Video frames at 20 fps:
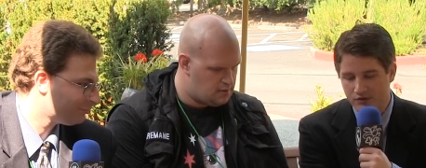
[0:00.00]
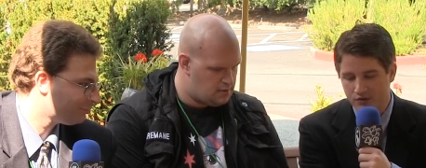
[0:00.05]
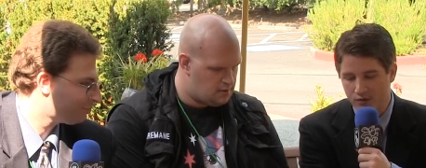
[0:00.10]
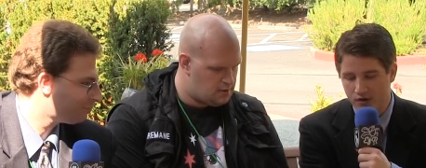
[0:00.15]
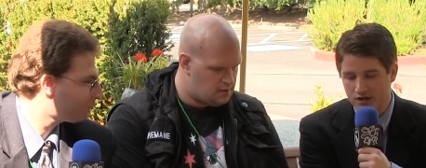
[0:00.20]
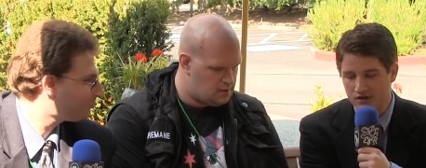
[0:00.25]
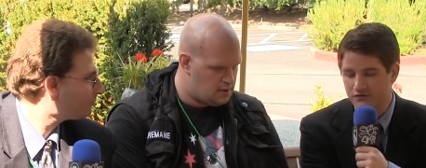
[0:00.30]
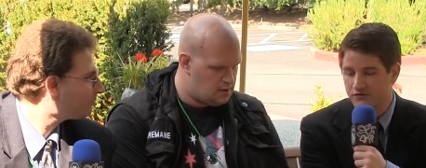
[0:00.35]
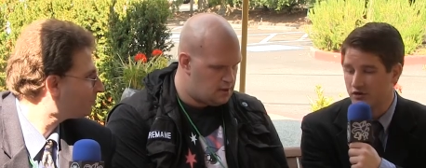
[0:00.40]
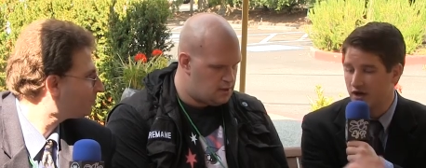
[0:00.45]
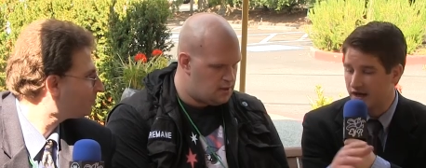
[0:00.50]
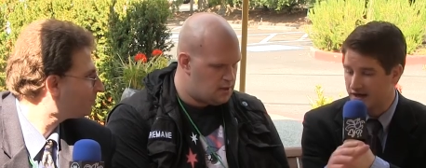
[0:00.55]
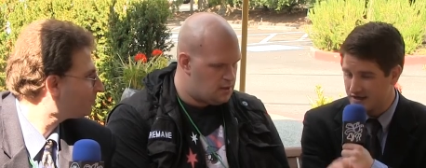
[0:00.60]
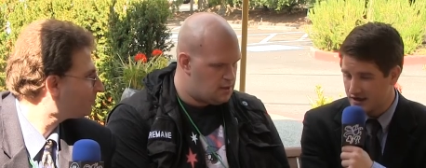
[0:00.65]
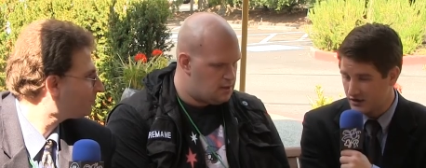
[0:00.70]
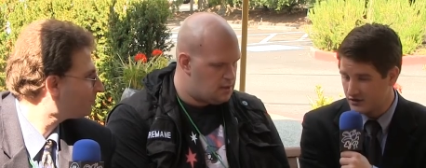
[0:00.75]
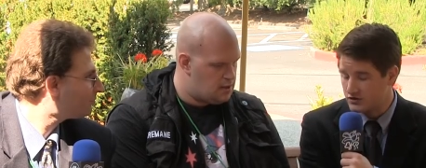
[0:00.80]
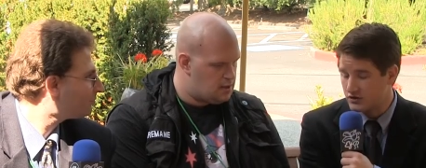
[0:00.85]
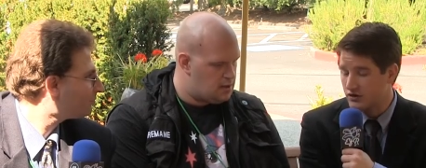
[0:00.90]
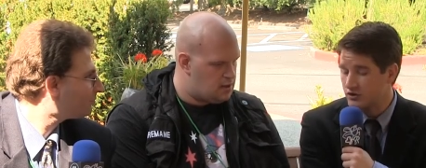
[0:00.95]
Speaker 1: of the ones for like
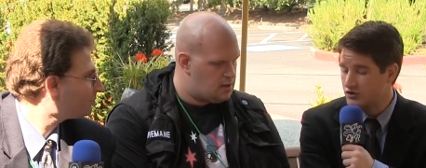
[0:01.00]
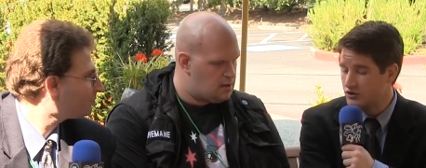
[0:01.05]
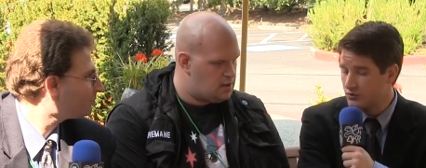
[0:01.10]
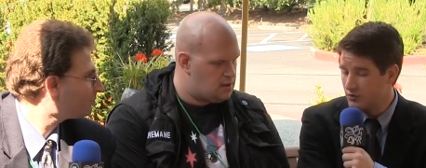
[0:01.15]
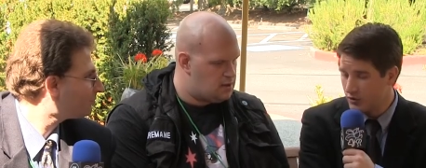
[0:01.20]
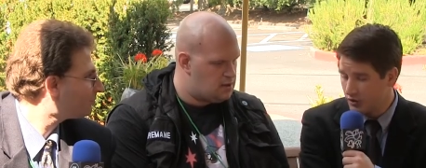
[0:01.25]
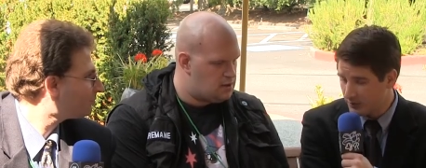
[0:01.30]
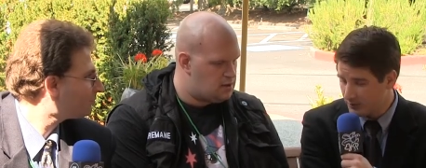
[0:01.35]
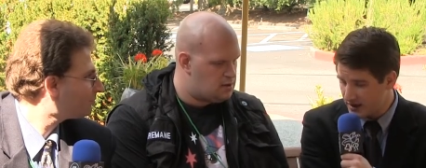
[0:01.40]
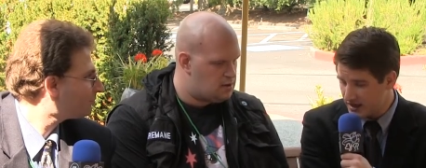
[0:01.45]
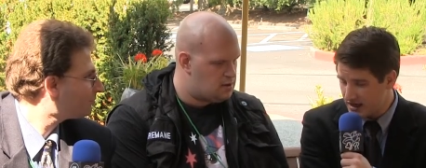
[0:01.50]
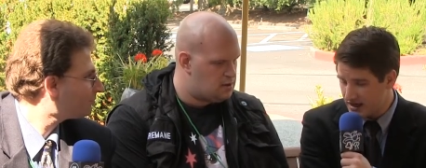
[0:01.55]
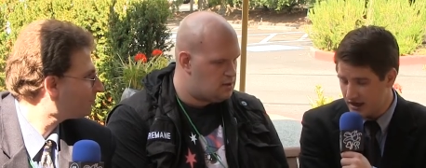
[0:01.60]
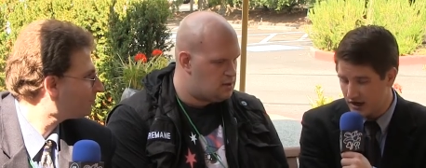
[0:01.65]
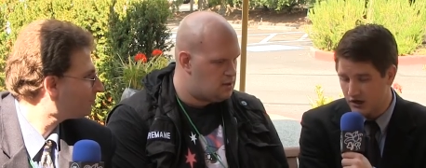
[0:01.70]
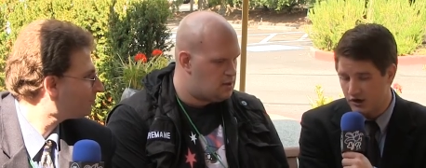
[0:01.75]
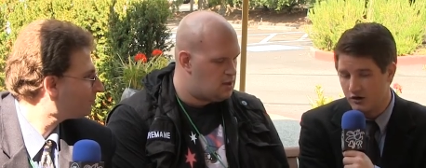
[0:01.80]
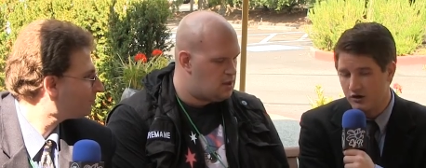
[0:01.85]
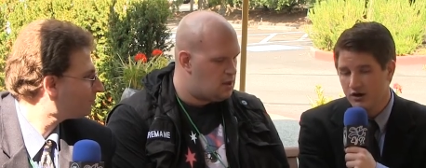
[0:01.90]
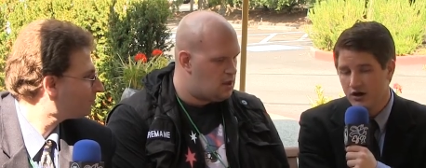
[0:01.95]
Tara Strong, who will be
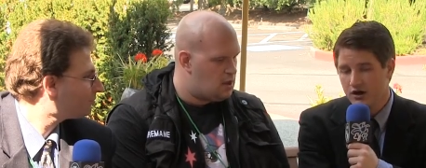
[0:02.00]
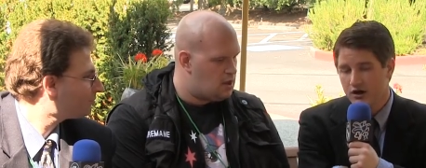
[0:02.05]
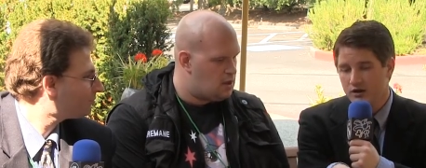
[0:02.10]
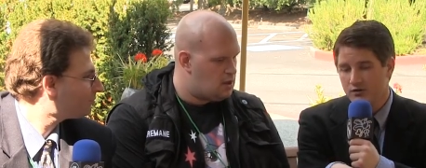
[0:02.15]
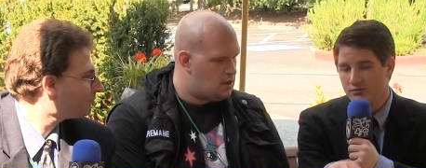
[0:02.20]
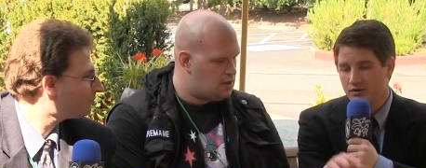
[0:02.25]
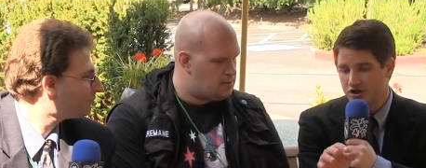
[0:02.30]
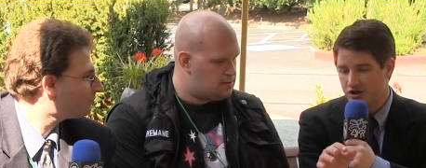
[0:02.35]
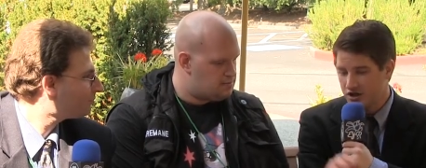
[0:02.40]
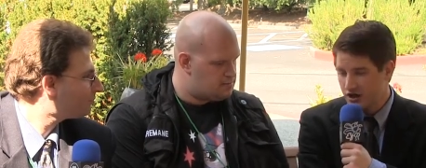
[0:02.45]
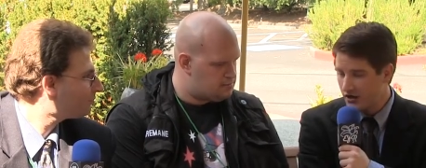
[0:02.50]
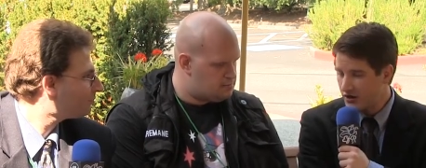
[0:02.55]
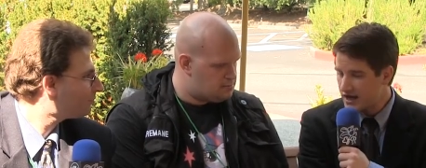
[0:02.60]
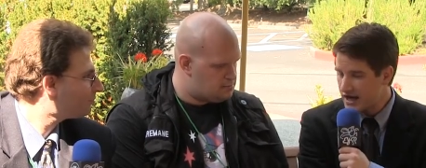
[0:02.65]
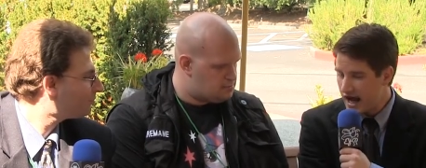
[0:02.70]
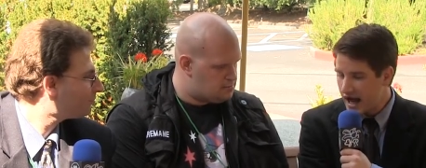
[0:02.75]
here, but she already